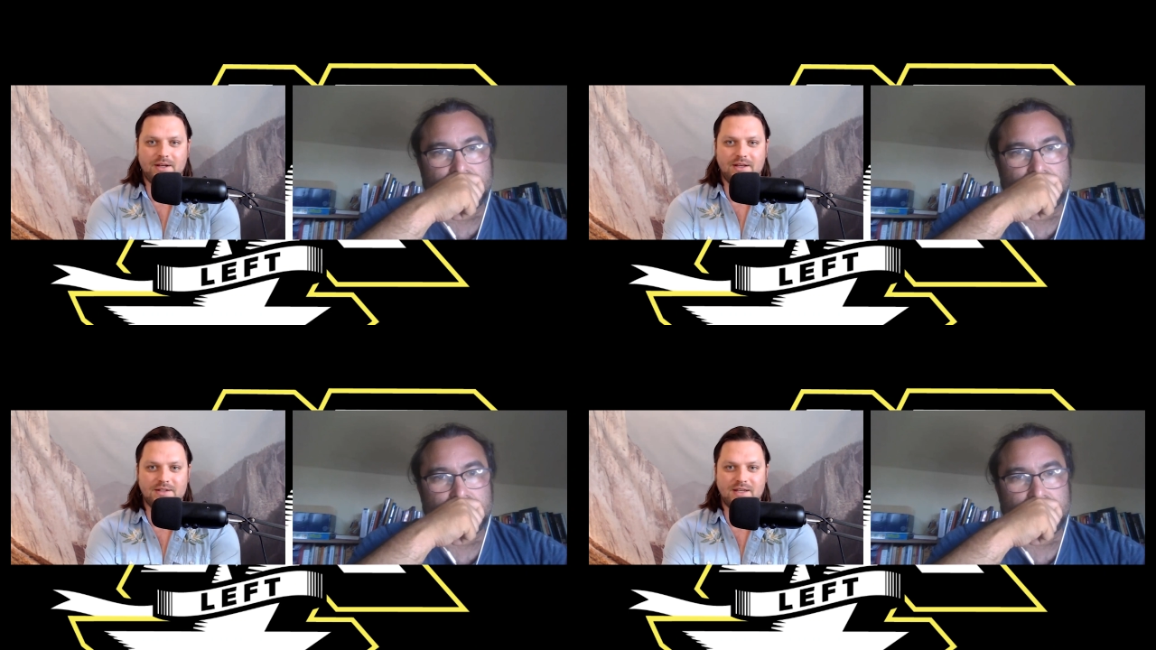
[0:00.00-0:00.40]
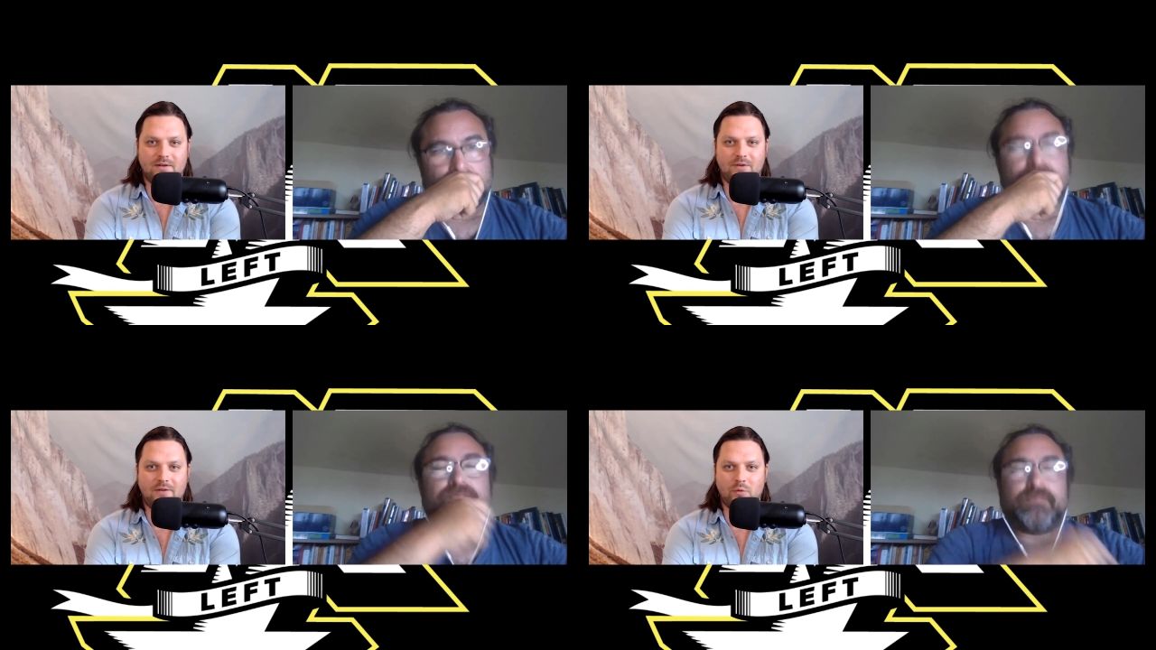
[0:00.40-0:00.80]
Speaker 1: instead
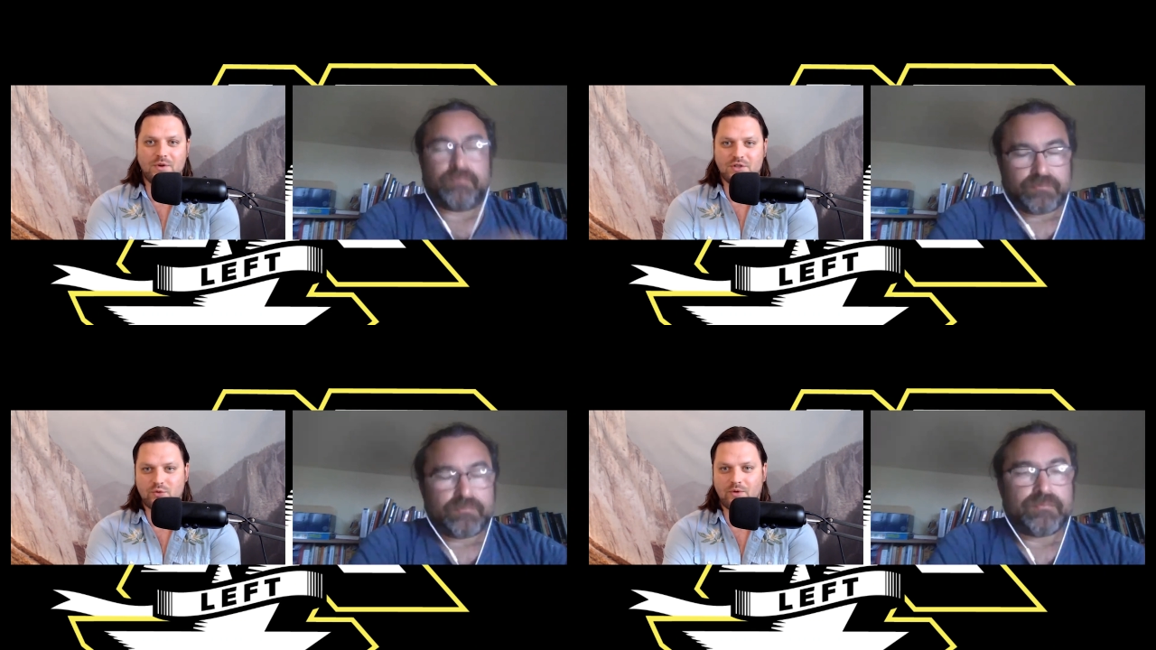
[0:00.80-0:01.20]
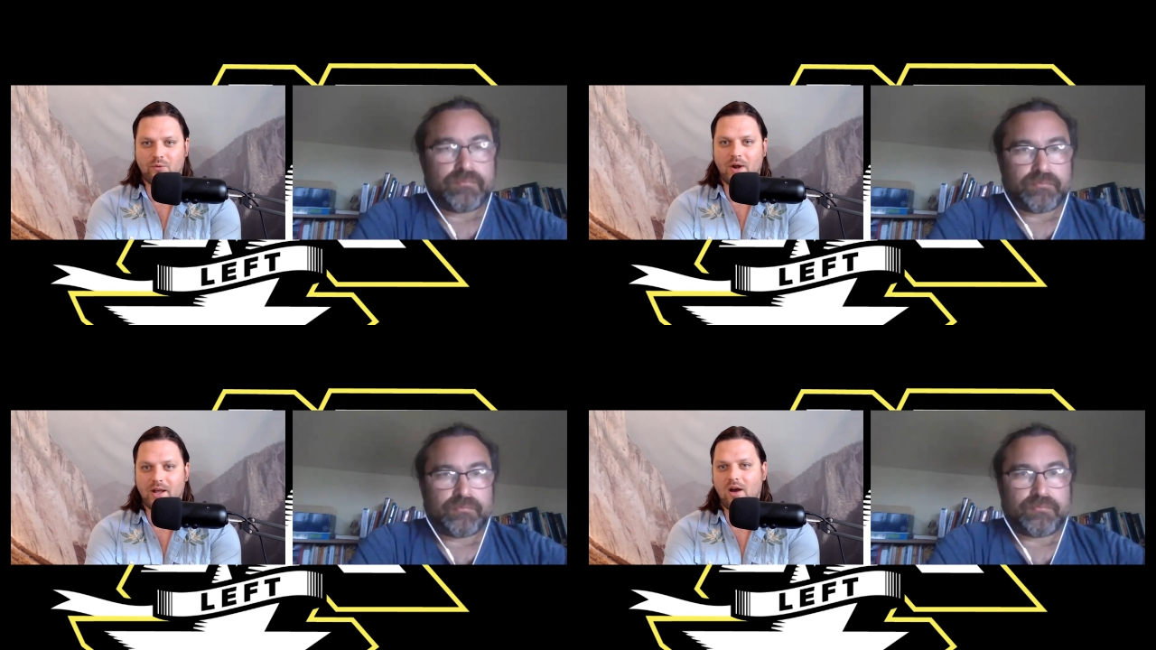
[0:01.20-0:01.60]
of everyone just sort of
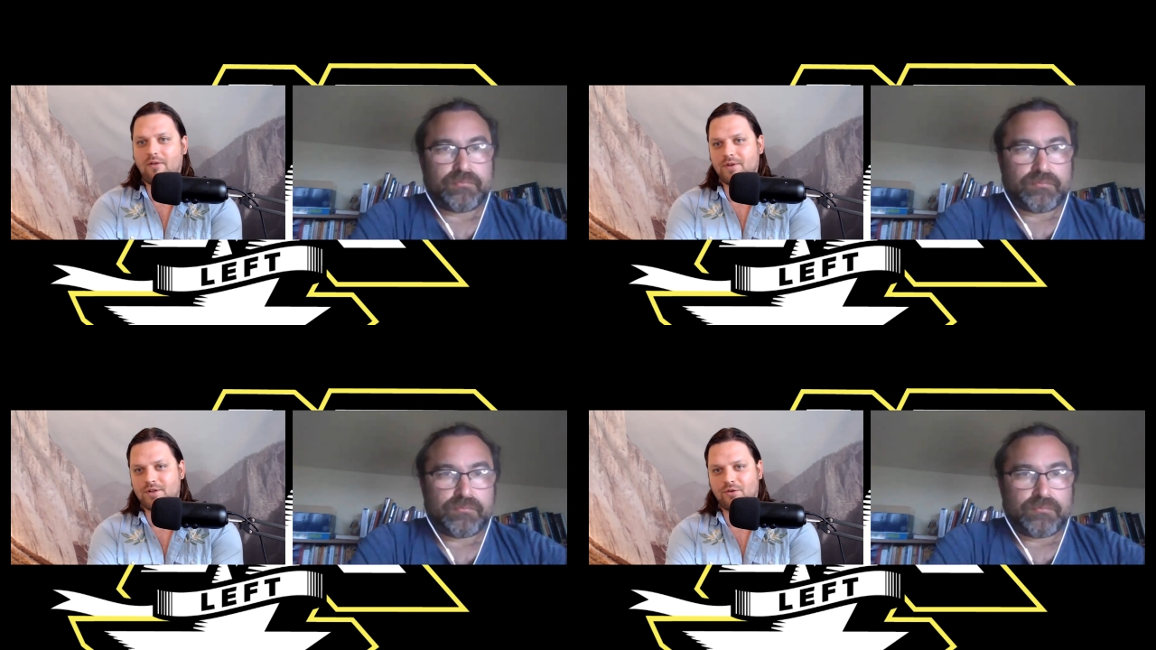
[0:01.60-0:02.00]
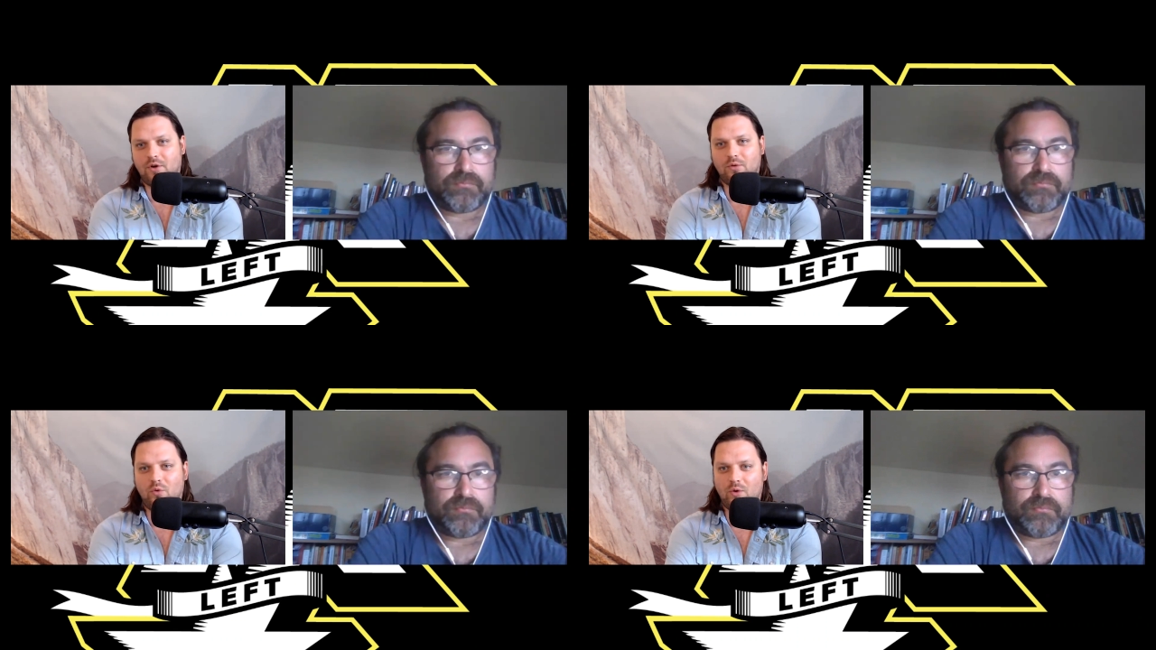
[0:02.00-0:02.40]
running off into their
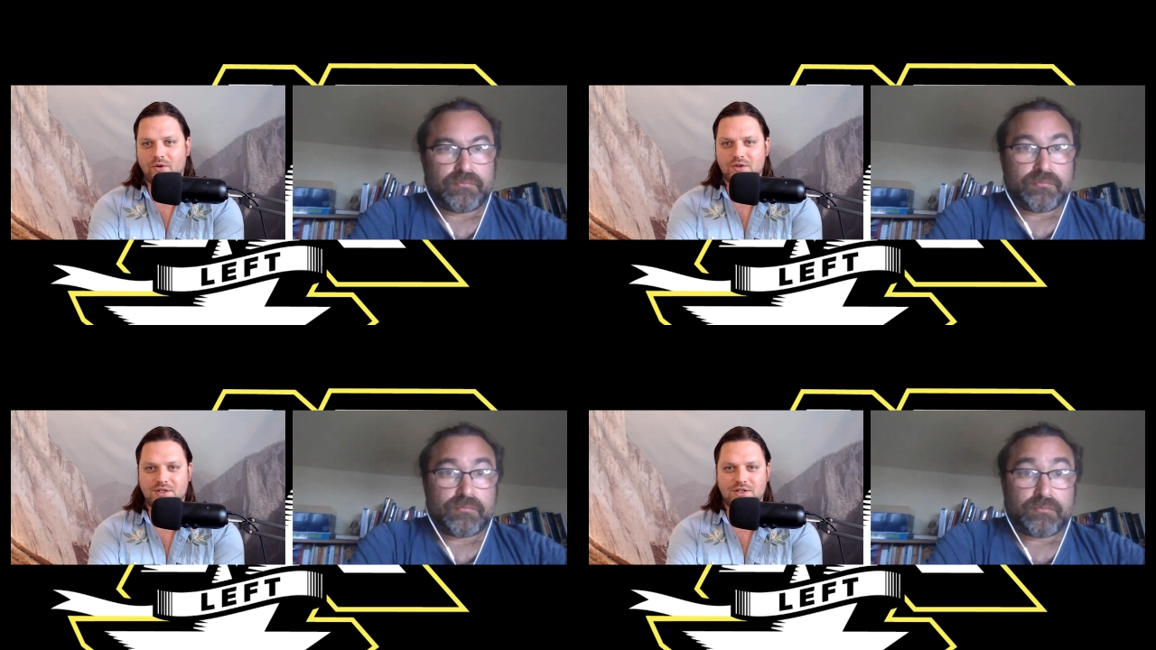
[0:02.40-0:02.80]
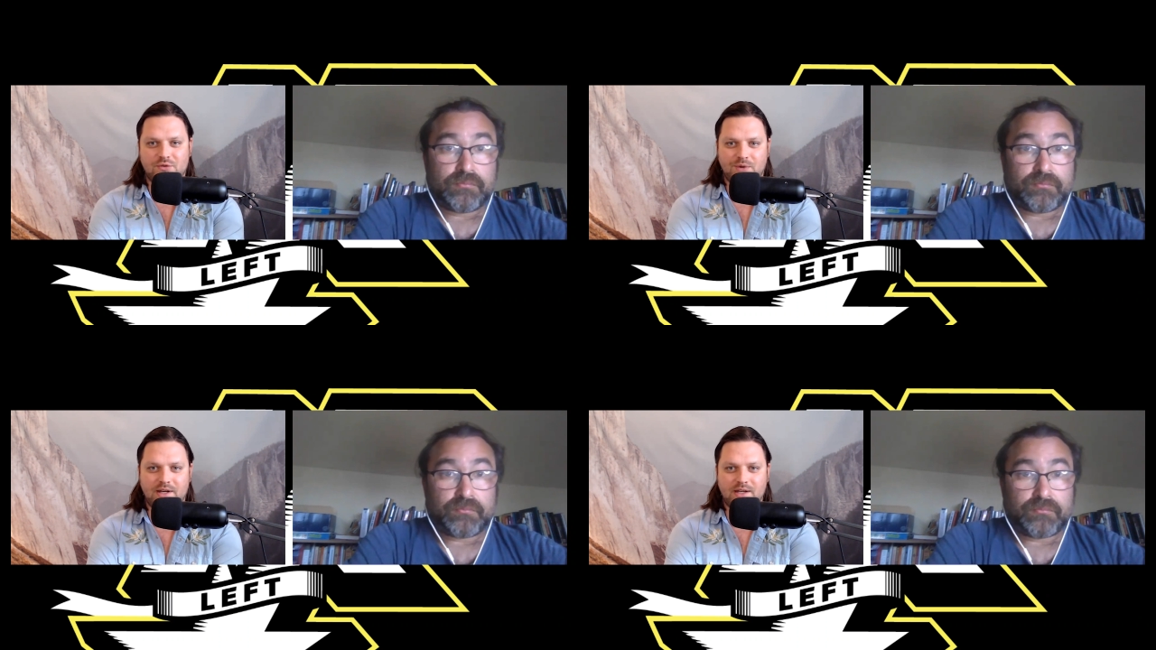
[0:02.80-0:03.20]
own corners and just
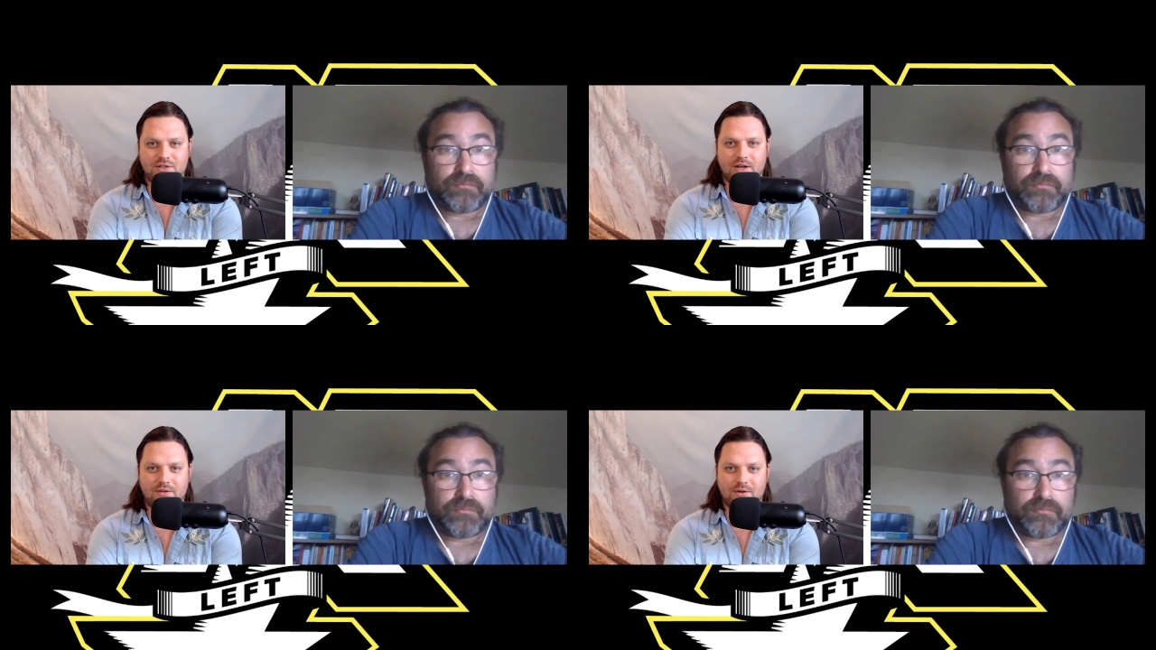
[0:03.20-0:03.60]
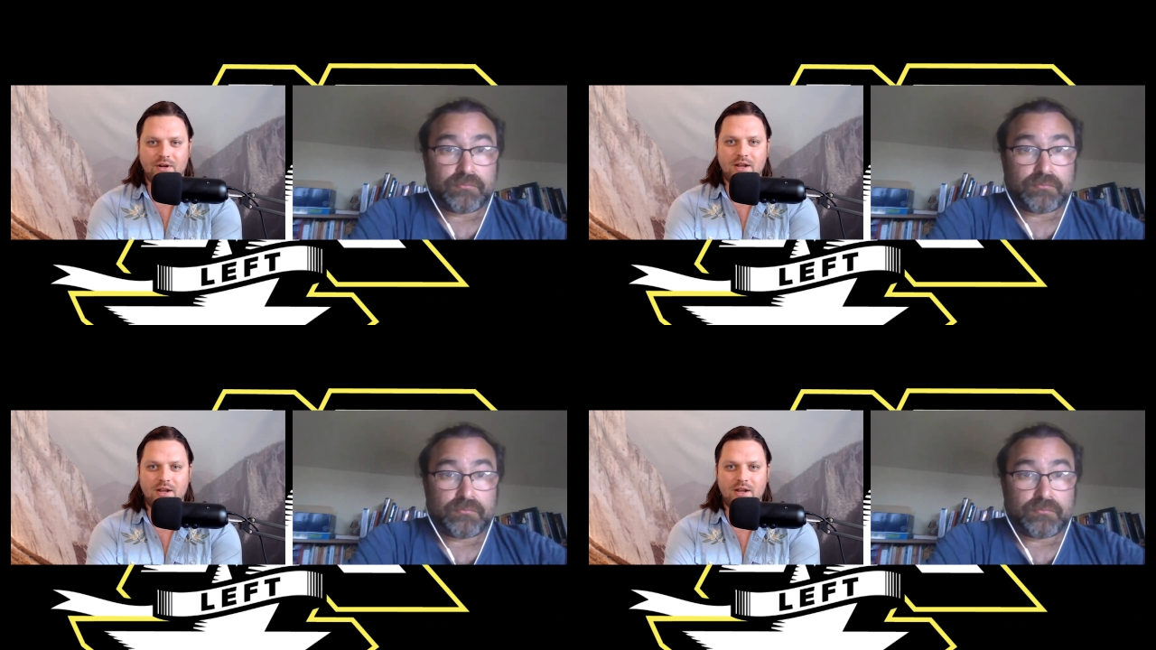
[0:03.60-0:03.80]
reading each other.